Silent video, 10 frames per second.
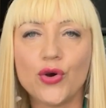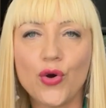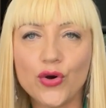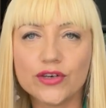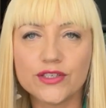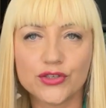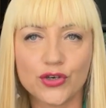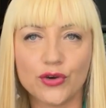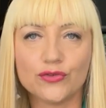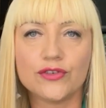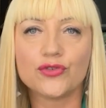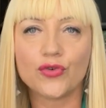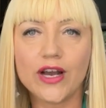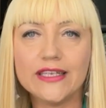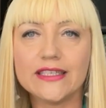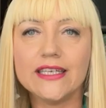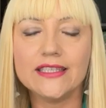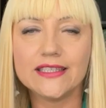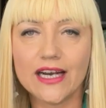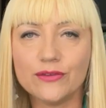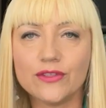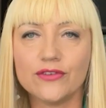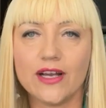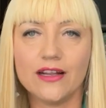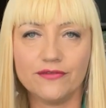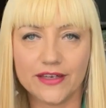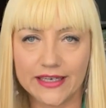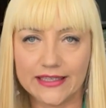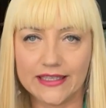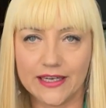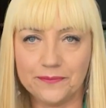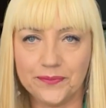horse shows right in downtown Alpharetta.